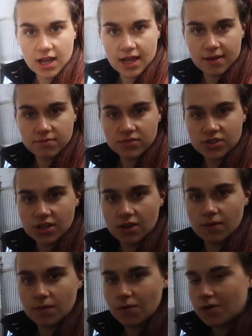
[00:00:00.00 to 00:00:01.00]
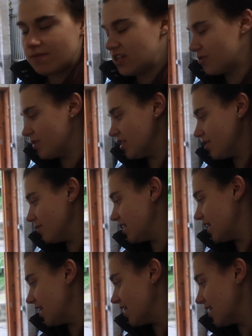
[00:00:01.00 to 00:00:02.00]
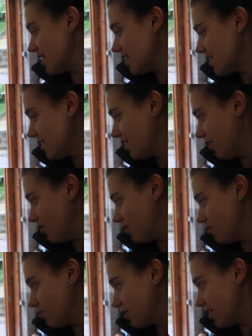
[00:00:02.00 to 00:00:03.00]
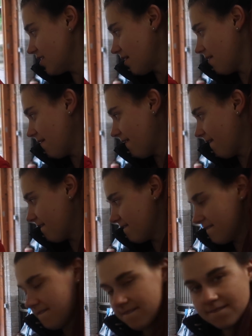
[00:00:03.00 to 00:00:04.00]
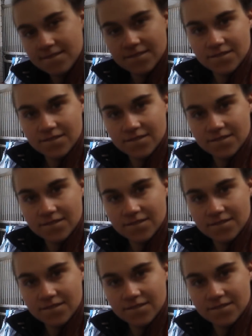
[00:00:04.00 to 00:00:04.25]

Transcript: Um, so what measurements are we taking on the horses? Uh, what we're